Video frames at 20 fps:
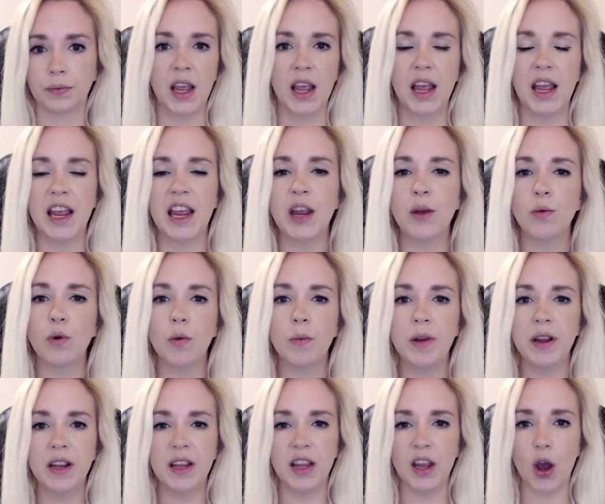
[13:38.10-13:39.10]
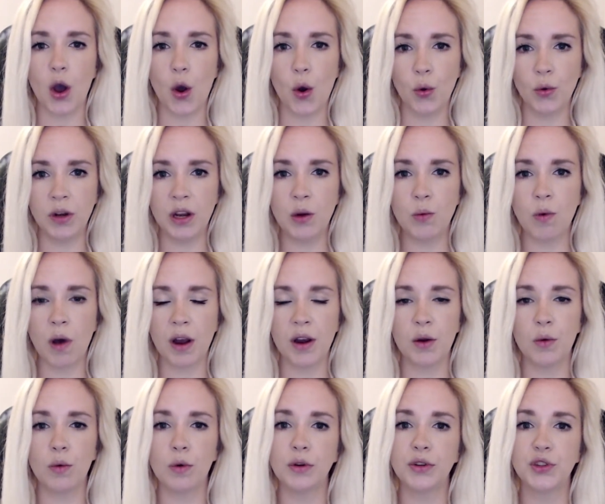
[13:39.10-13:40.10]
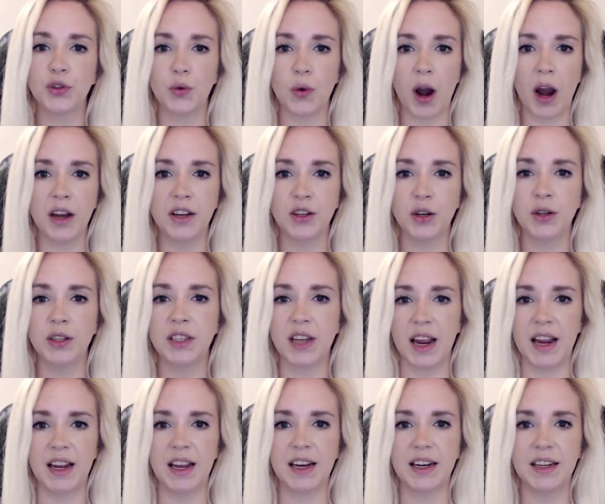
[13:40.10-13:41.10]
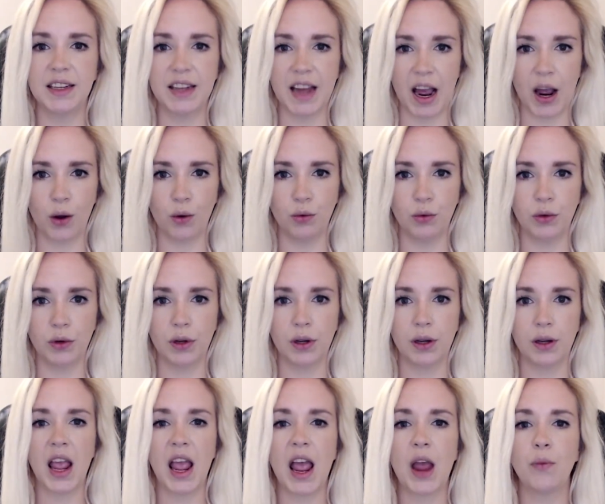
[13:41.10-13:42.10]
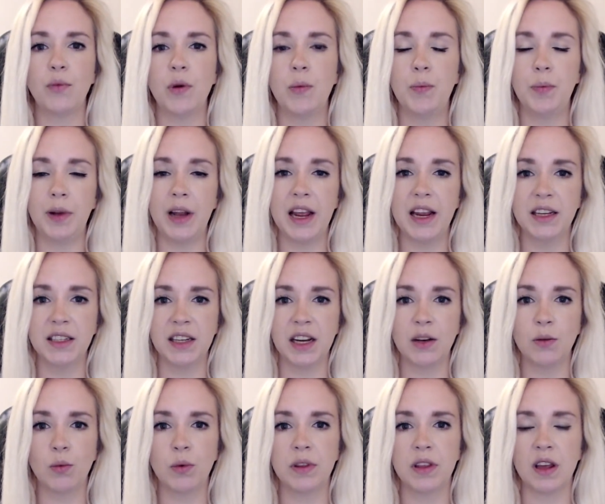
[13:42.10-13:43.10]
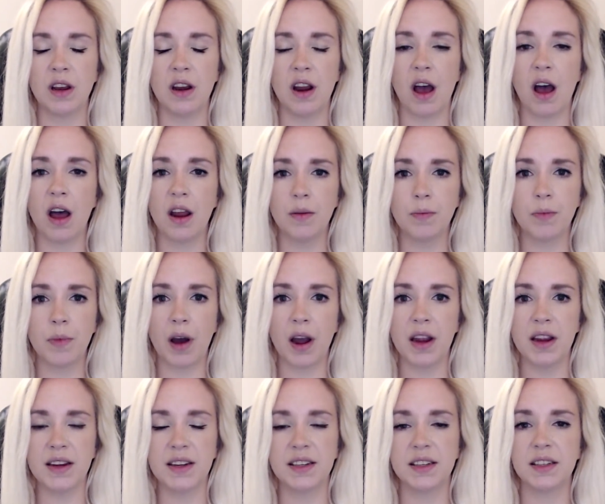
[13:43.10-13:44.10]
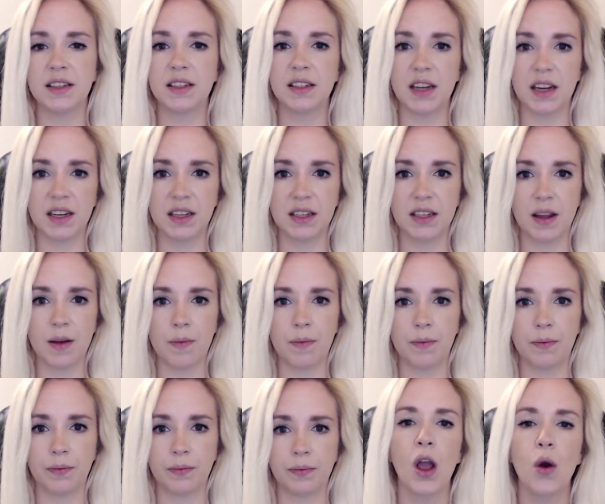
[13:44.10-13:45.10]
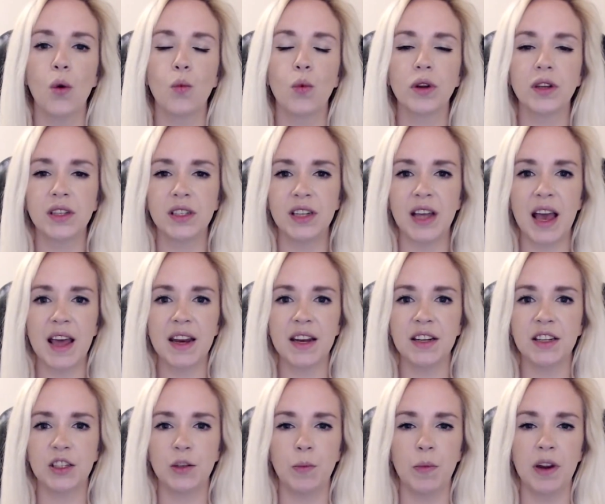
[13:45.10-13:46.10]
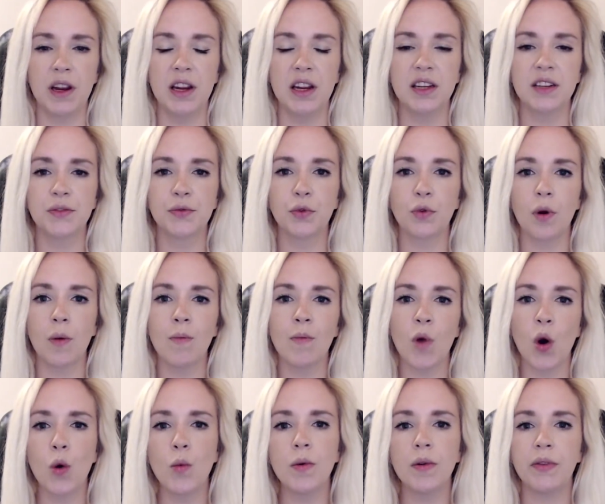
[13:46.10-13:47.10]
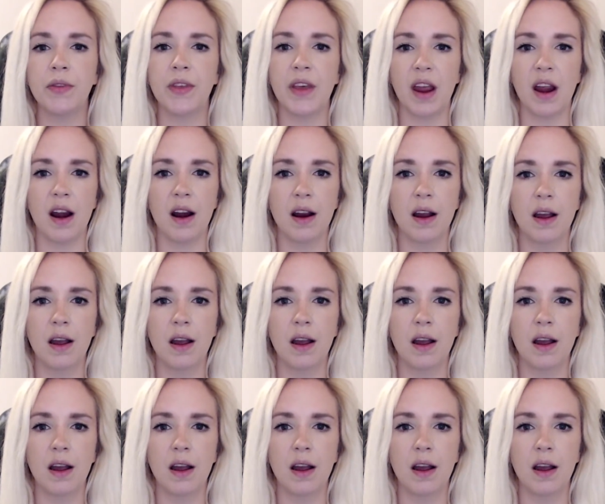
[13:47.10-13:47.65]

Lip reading: He will be the only one who will try to take it down and replace it with an unbiased system. What saddens me is for a moment there,